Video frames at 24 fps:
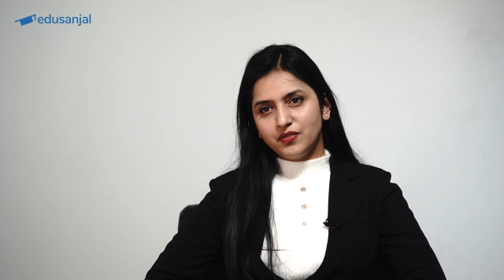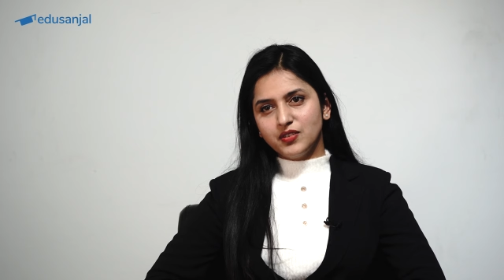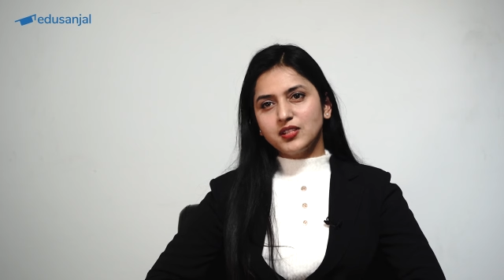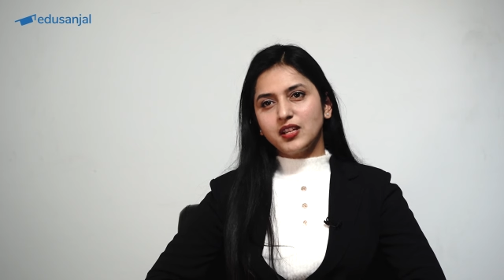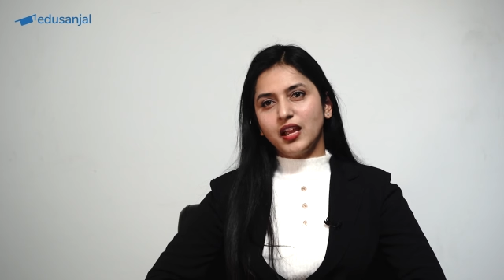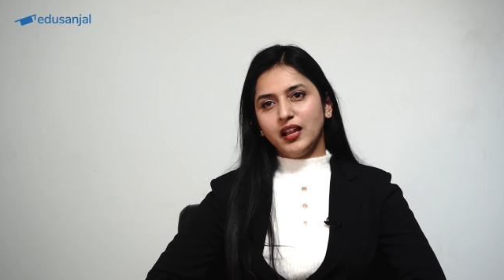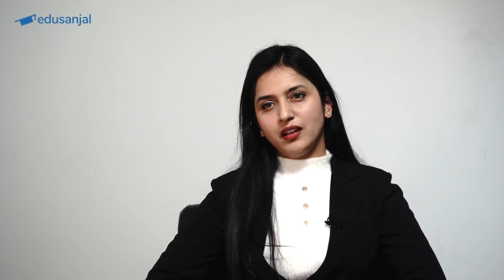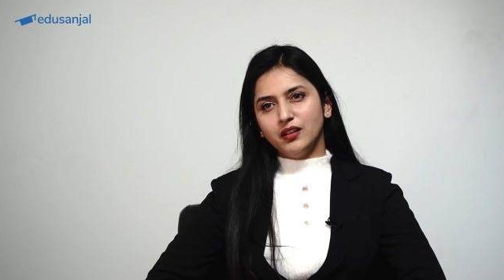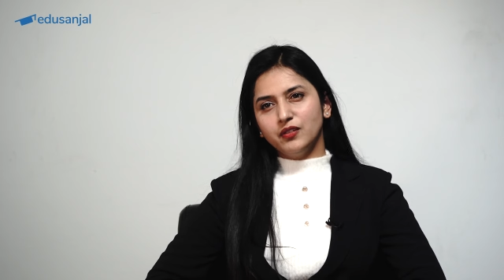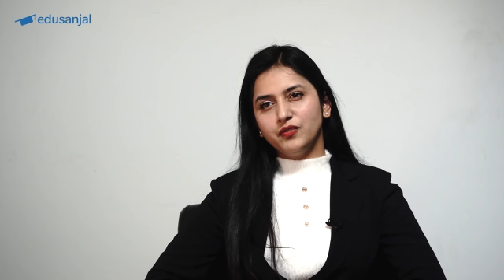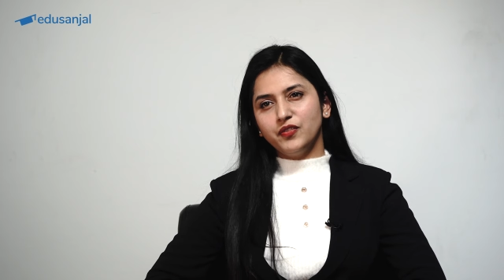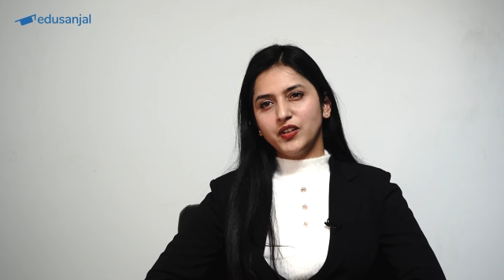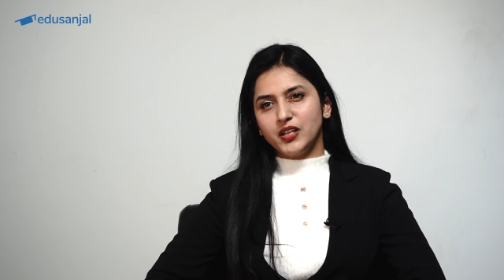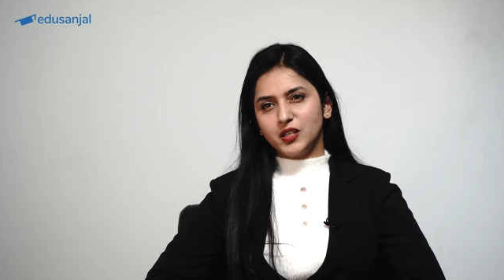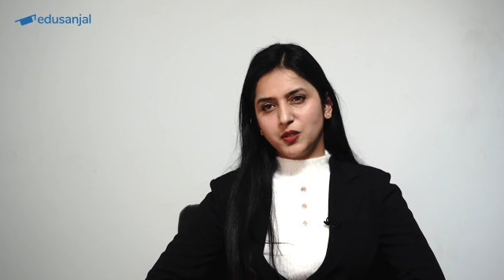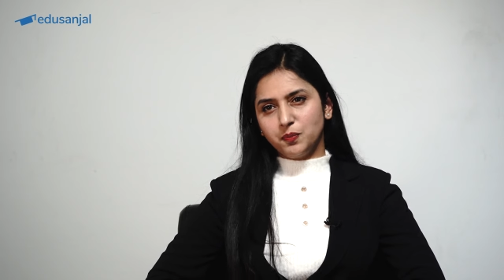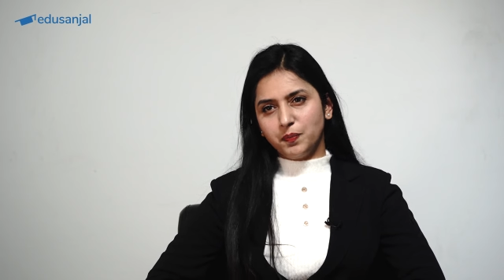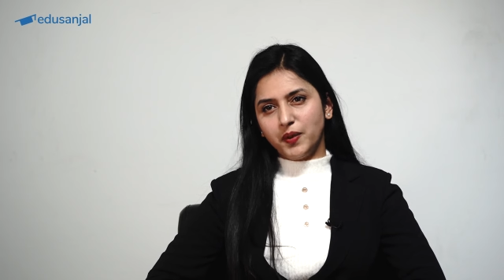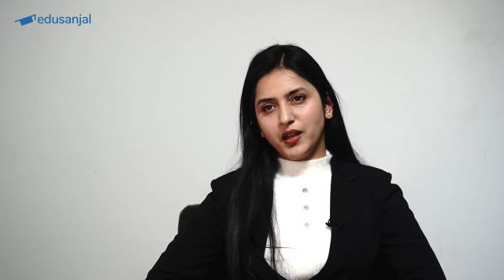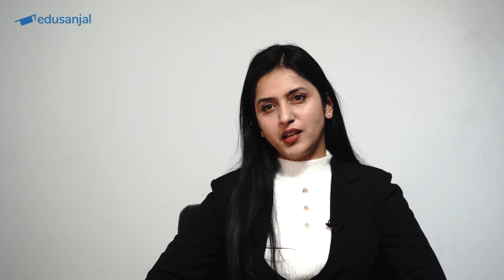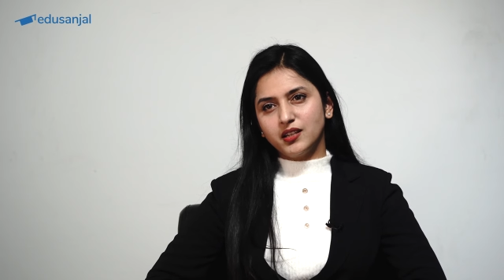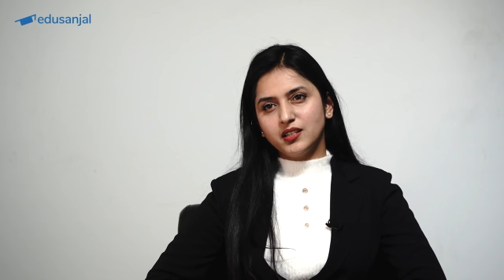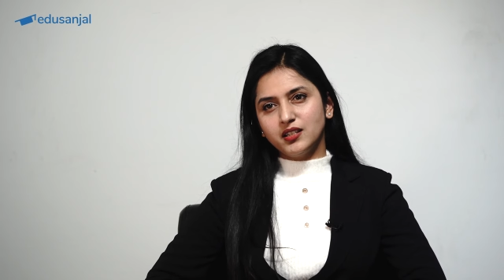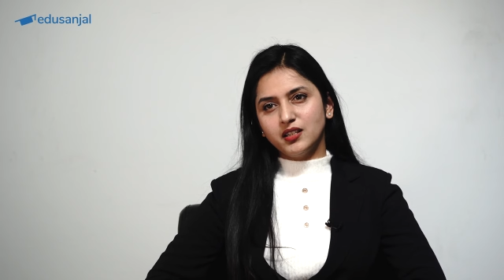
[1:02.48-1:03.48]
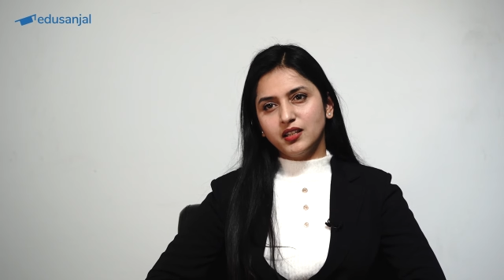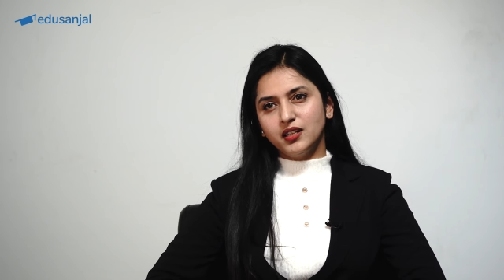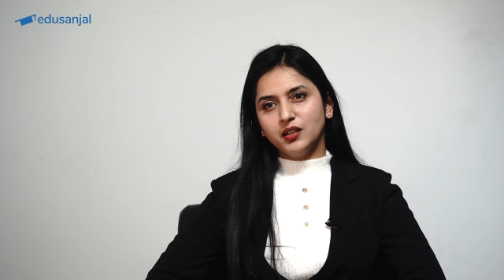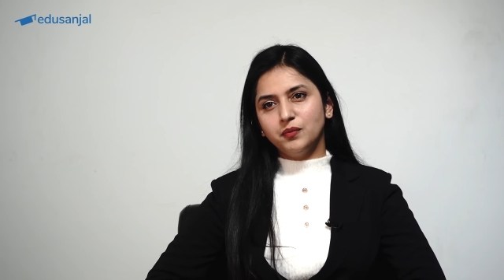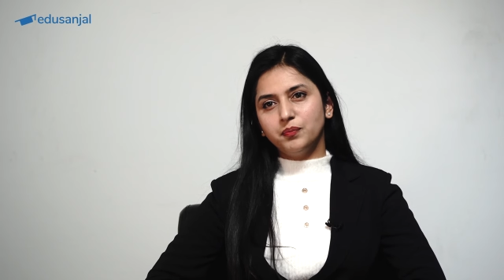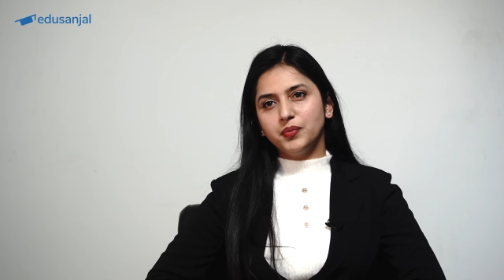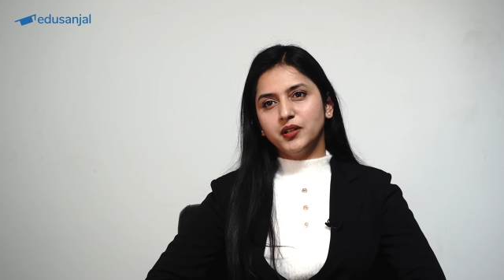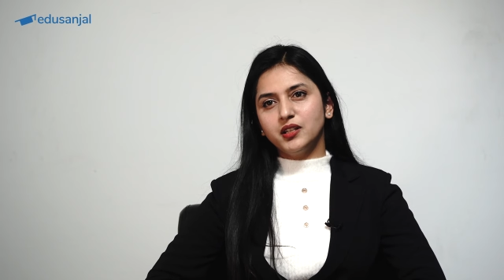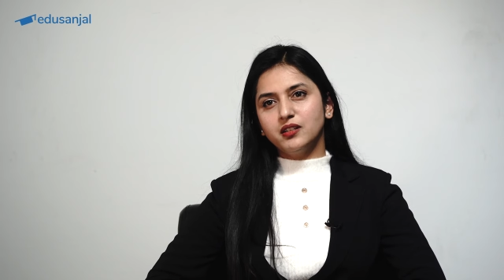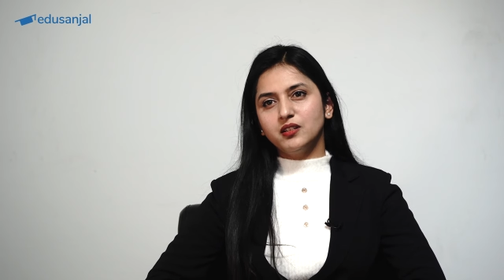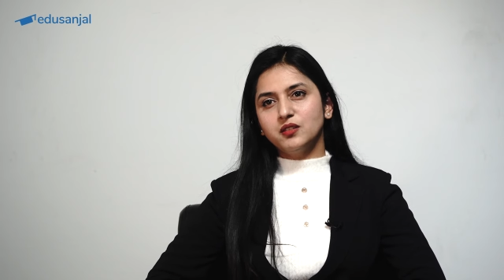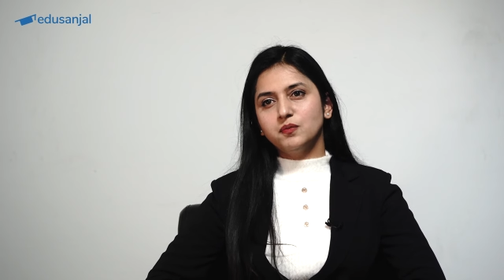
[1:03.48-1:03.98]
was kind of expecting
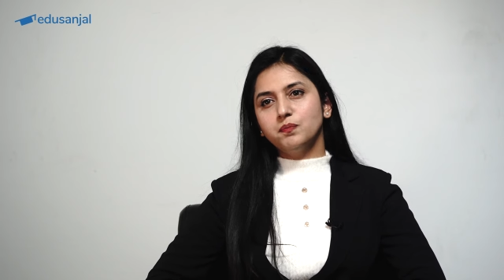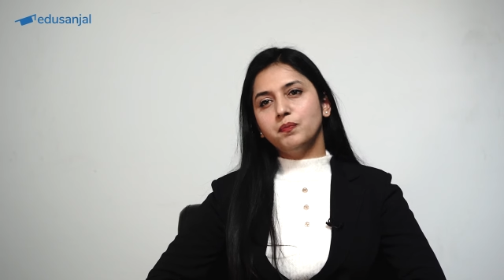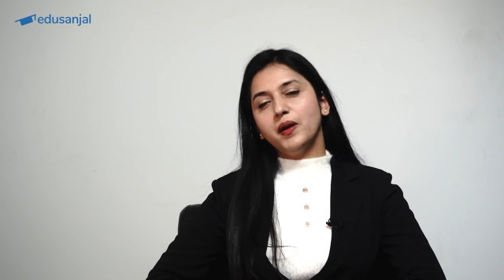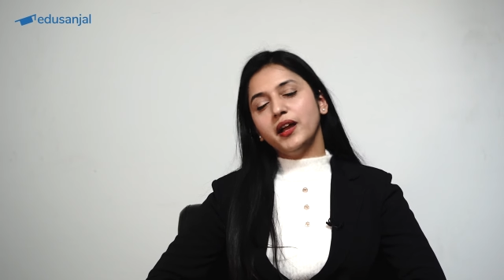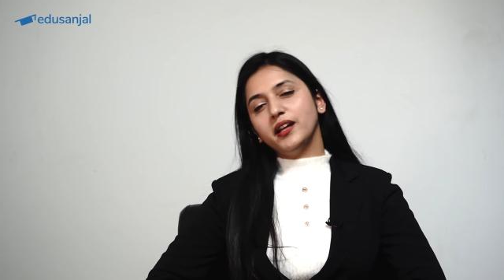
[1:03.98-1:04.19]
it because